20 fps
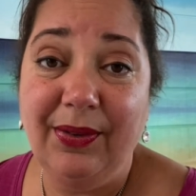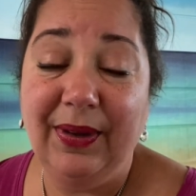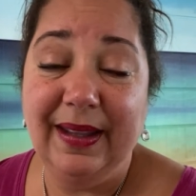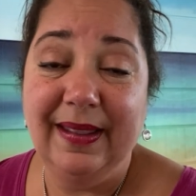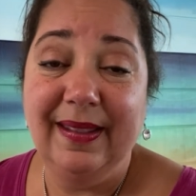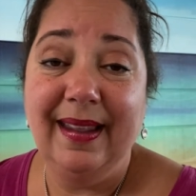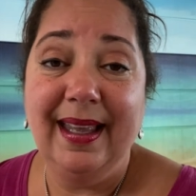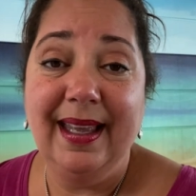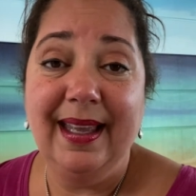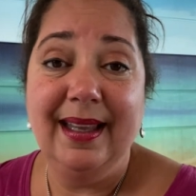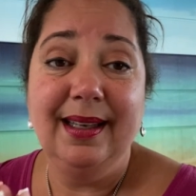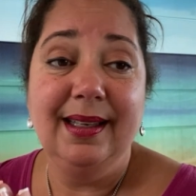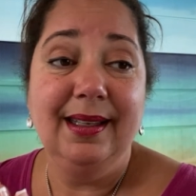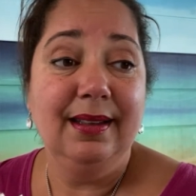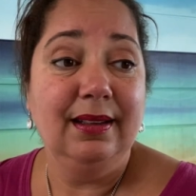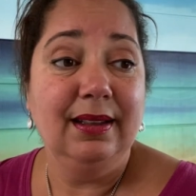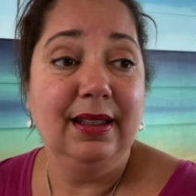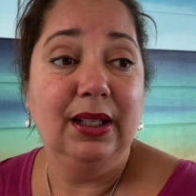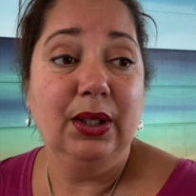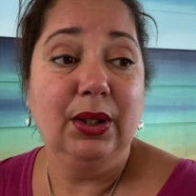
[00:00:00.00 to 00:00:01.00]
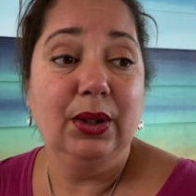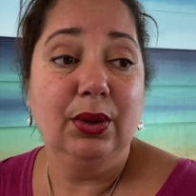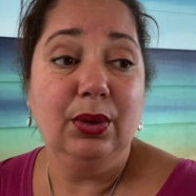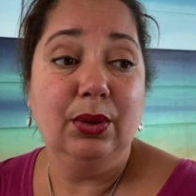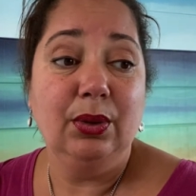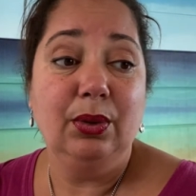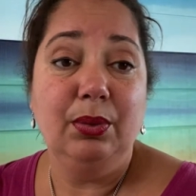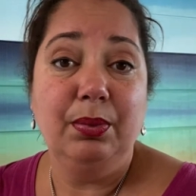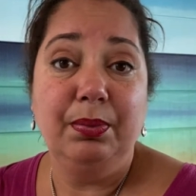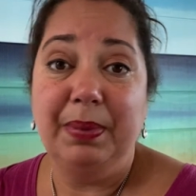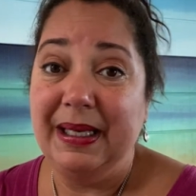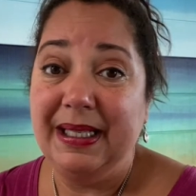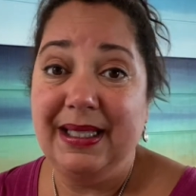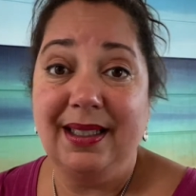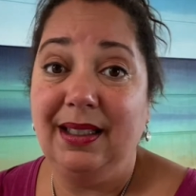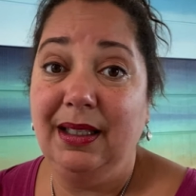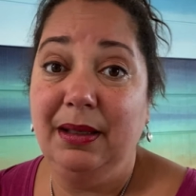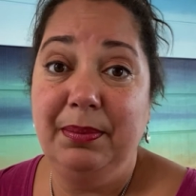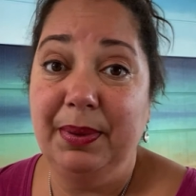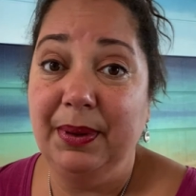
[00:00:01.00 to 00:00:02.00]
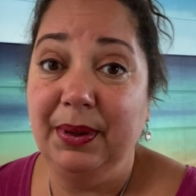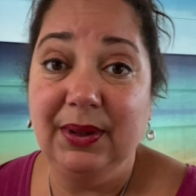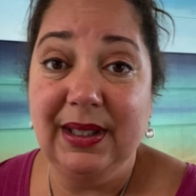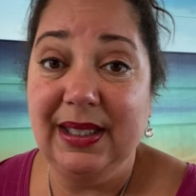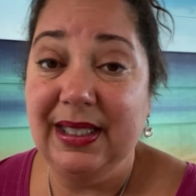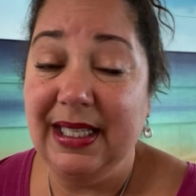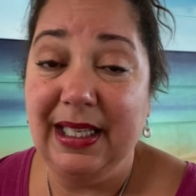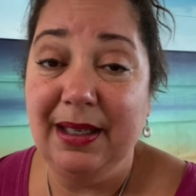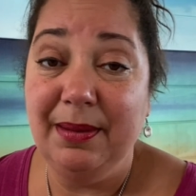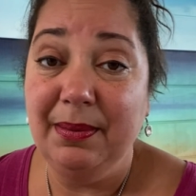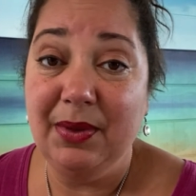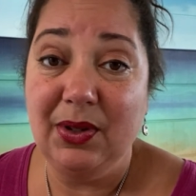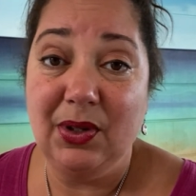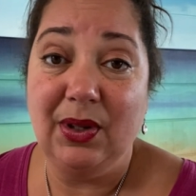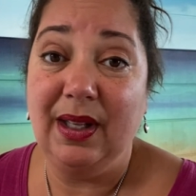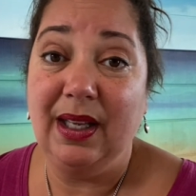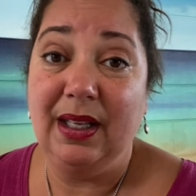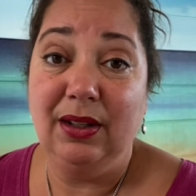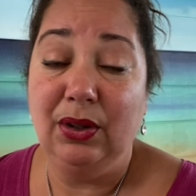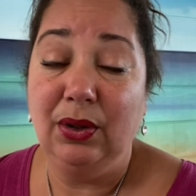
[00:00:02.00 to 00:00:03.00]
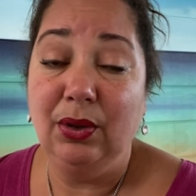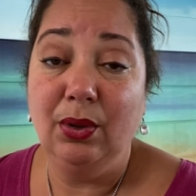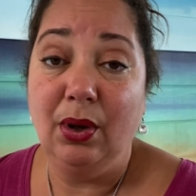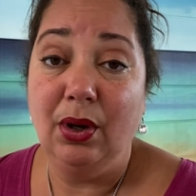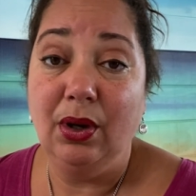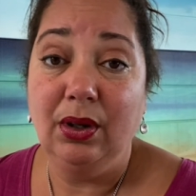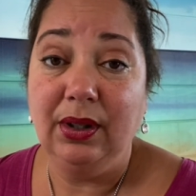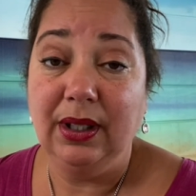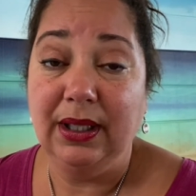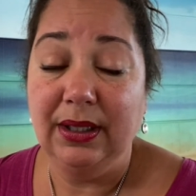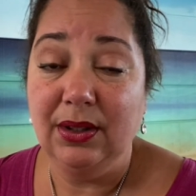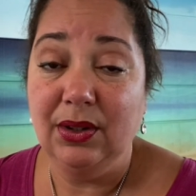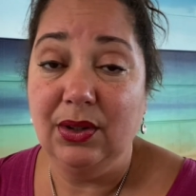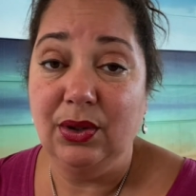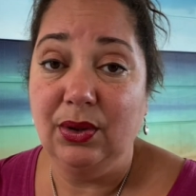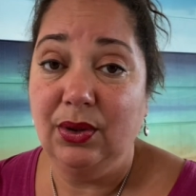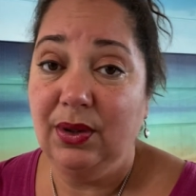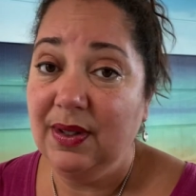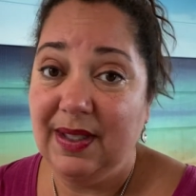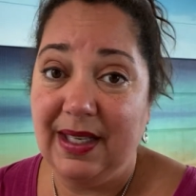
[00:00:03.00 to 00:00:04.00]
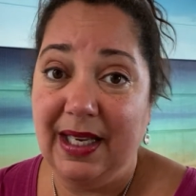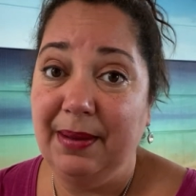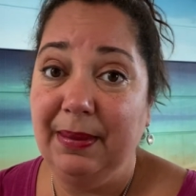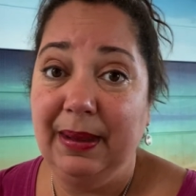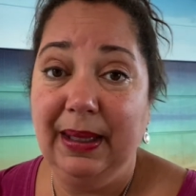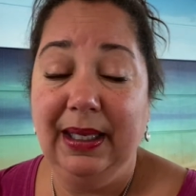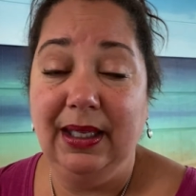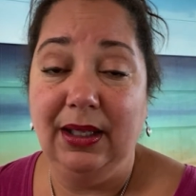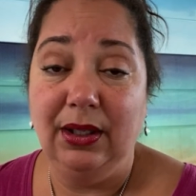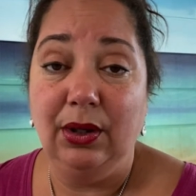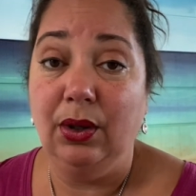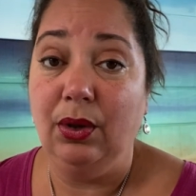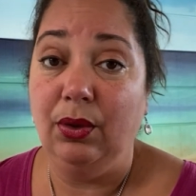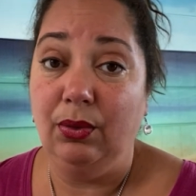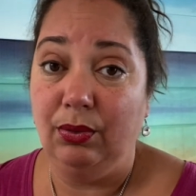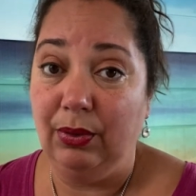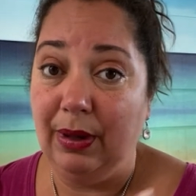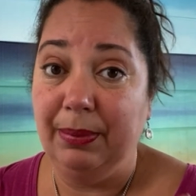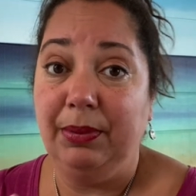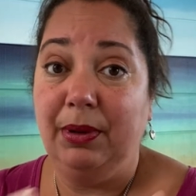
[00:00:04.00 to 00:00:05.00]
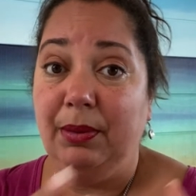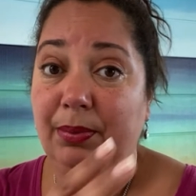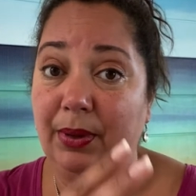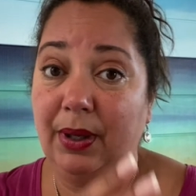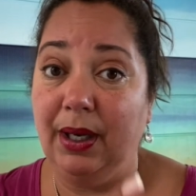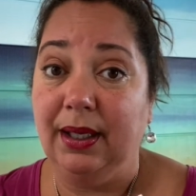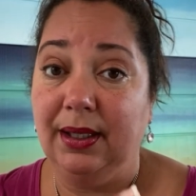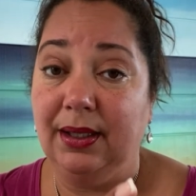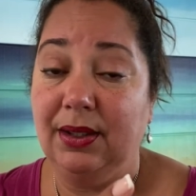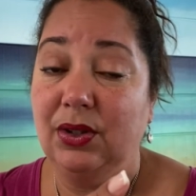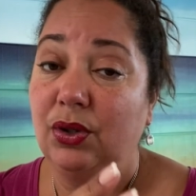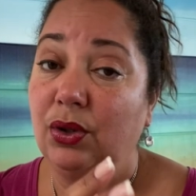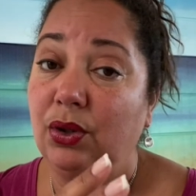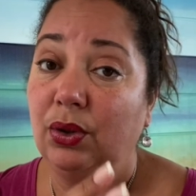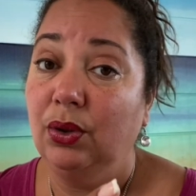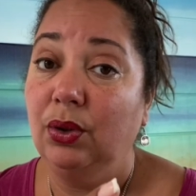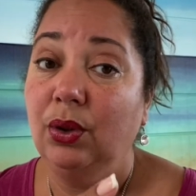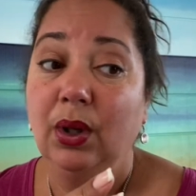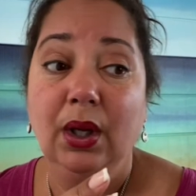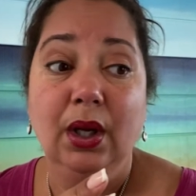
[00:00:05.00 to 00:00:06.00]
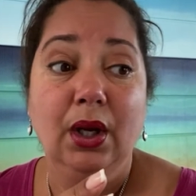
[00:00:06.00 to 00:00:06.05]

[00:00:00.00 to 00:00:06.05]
and then you basically build a team so that you all can do the same thing. You rep the product to